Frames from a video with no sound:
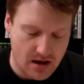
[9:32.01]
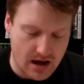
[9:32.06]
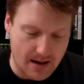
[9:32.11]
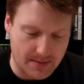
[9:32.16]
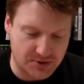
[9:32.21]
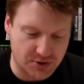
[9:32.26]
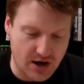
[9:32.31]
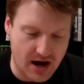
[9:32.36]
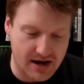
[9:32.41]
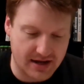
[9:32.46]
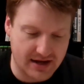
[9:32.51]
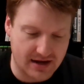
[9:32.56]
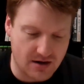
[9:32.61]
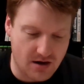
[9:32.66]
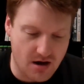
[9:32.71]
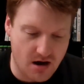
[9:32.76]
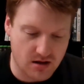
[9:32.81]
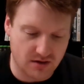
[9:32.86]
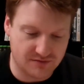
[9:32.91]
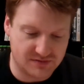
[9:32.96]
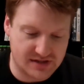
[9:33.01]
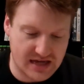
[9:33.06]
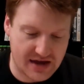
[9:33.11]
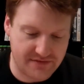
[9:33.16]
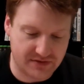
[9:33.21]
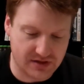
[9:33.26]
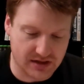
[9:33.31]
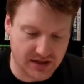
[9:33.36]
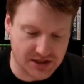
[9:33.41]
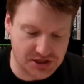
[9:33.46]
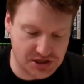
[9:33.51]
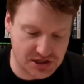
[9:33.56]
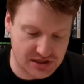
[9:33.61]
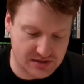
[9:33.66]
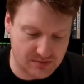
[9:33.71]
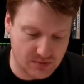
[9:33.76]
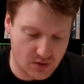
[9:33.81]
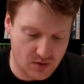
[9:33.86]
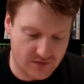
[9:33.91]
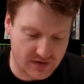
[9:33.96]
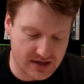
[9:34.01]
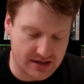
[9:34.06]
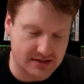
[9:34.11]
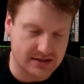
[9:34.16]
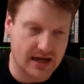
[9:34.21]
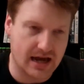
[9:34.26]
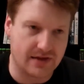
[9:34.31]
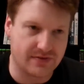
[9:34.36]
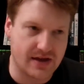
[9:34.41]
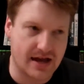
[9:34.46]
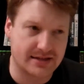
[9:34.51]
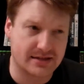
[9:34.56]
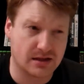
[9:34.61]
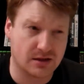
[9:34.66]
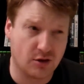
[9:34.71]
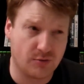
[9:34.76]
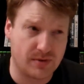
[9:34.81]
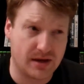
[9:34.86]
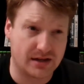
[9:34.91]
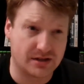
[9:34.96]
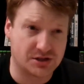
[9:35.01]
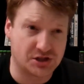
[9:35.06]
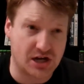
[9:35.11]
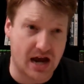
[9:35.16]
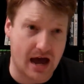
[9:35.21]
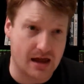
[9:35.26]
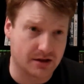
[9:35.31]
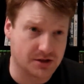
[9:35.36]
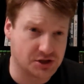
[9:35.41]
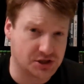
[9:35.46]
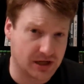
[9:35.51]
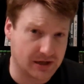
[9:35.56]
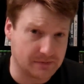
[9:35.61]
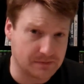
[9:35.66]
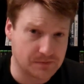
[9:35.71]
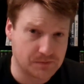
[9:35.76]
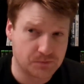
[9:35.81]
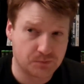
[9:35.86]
I'm trying to get all of David Lynch's movies, and that's a little bit challenging,